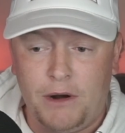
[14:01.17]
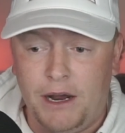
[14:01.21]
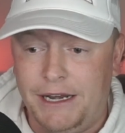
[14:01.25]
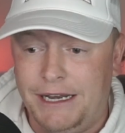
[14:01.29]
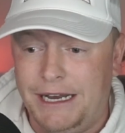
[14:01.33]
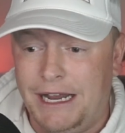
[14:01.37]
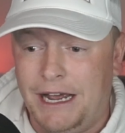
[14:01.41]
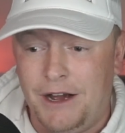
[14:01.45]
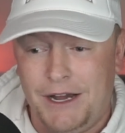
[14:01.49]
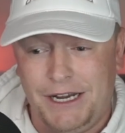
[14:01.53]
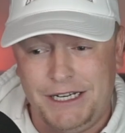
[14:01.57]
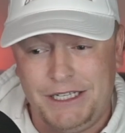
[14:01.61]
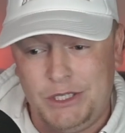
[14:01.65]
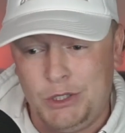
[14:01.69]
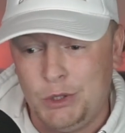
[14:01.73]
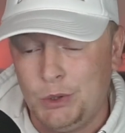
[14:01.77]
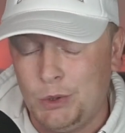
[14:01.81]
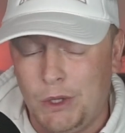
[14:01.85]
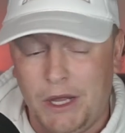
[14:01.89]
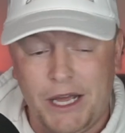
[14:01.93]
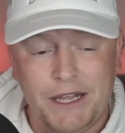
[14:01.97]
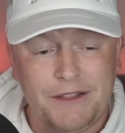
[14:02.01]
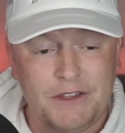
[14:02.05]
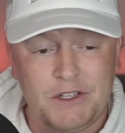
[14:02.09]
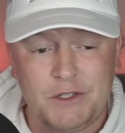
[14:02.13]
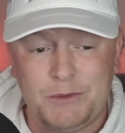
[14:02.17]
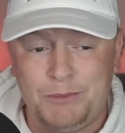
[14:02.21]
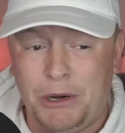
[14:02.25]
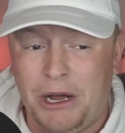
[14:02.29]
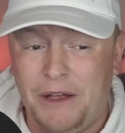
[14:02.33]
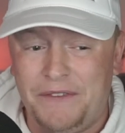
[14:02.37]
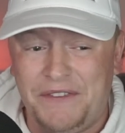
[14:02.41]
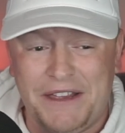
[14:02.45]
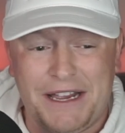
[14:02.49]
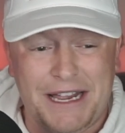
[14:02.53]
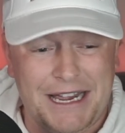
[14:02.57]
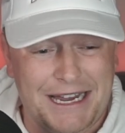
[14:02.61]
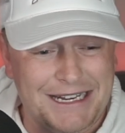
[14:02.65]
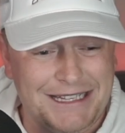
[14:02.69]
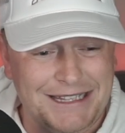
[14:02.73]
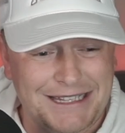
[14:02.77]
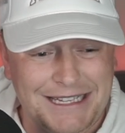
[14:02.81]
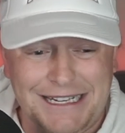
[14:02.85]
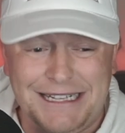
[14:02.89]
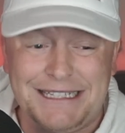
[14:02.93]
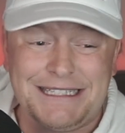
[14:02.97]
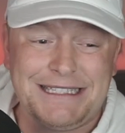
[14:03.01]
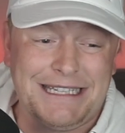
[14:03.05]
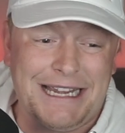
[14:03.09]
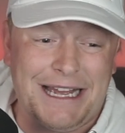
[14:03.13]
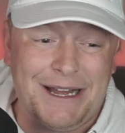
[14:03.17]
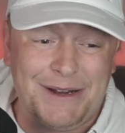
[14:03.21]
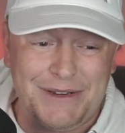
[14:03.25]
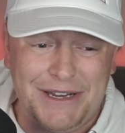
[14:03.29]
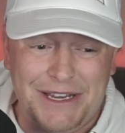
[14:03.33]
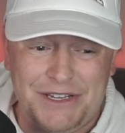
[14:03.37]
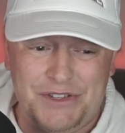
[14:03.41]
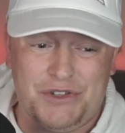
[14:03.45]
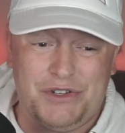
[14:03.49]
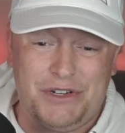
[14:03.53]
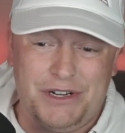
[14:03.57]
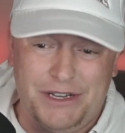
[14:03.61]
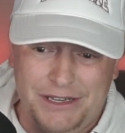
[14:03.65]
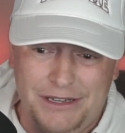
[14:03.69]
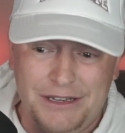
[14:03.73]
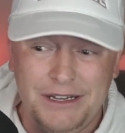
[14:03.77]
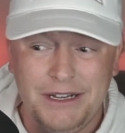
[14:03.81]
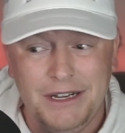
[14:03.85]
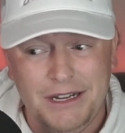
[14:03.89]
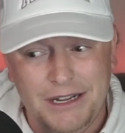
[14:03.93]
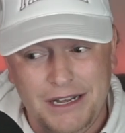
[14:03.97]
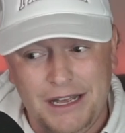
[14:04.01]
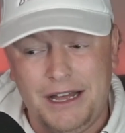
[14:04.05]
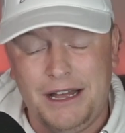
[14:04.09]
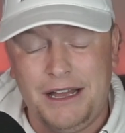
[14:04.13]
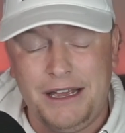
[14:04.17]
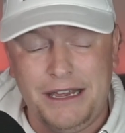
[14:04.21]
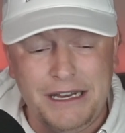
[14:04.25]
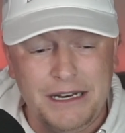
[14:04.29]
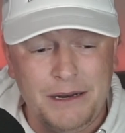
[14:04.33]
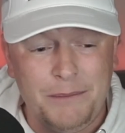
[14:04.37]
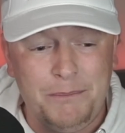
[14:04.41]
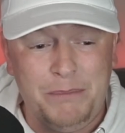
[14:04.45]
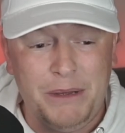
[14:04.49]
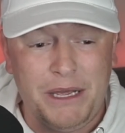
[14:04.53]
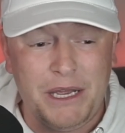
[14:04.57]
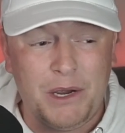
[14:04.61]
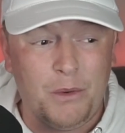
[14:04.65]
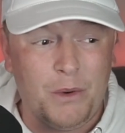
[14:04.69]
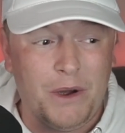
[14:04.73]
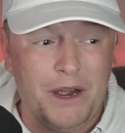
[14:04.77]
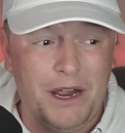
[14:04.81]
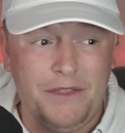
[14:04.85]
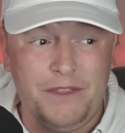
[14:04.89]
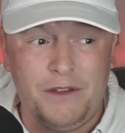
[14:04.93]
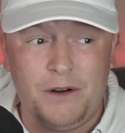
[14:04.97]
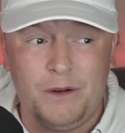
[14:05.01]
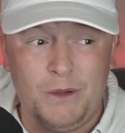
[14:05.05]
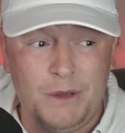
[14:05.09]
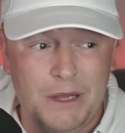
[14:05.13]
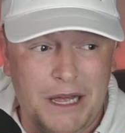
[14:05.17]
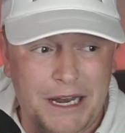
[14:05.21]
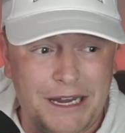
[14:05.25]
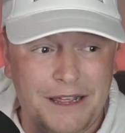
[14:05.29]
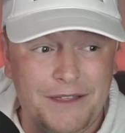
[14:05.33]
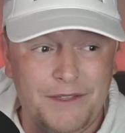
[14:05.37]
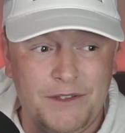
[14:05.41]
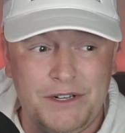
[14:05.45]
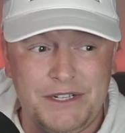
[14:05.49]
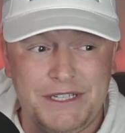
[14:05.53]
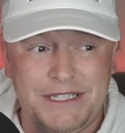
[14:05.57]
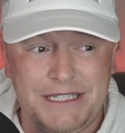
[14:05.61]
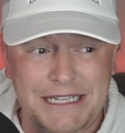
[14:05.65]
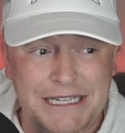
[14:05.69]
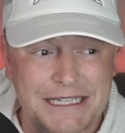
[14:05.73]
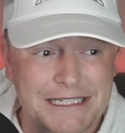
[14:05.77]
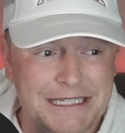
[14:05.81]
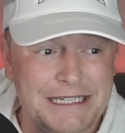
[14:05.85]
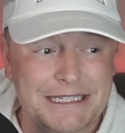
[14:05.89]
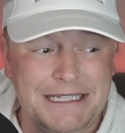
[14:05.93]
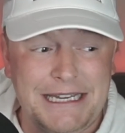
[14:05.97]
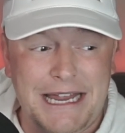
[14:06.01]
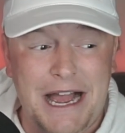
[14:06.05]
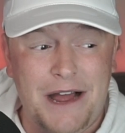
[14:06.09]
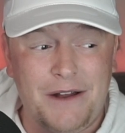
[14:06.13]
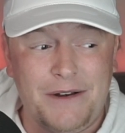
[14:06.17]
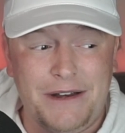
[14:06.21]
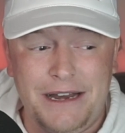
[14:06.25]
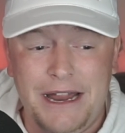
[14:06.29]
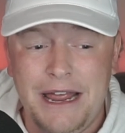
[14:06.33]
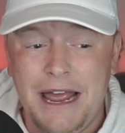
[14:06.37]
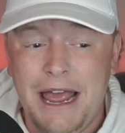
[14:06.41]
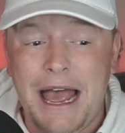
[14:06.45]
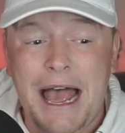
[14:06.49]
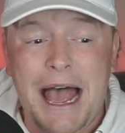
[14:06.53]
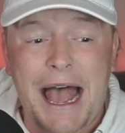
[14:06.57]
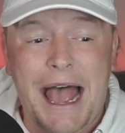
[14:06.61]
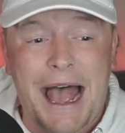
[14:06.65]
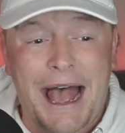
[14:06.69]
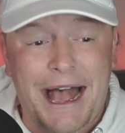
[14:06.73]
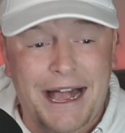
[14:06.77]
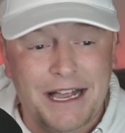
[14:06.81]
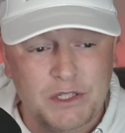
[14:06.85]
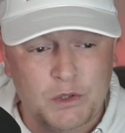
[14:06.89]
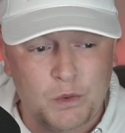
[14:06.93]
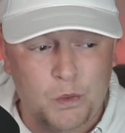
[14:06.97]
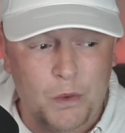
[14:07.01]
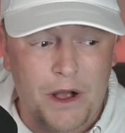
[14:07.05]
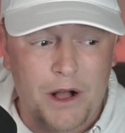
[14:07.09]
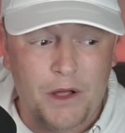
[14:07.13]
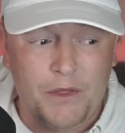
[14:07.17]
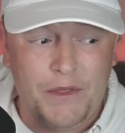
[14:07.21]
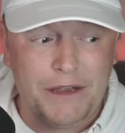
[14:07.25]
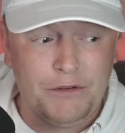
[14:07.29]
right now. I do like the spot. They kind of let us down yesterday in a big way, and they're letting their season down as well.